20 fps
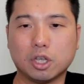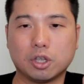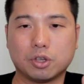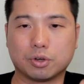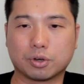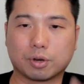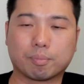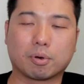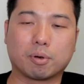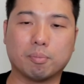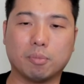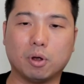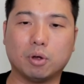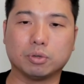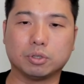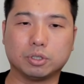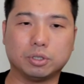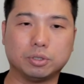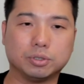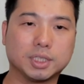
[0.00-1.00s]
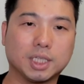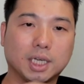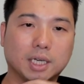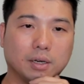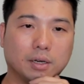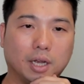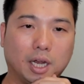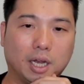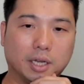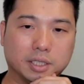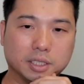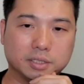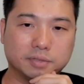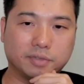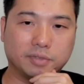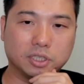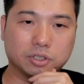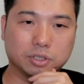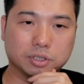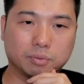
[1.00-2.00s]
you could promote using this
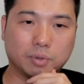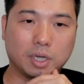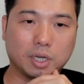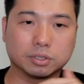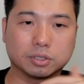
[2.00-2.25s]
feature as well.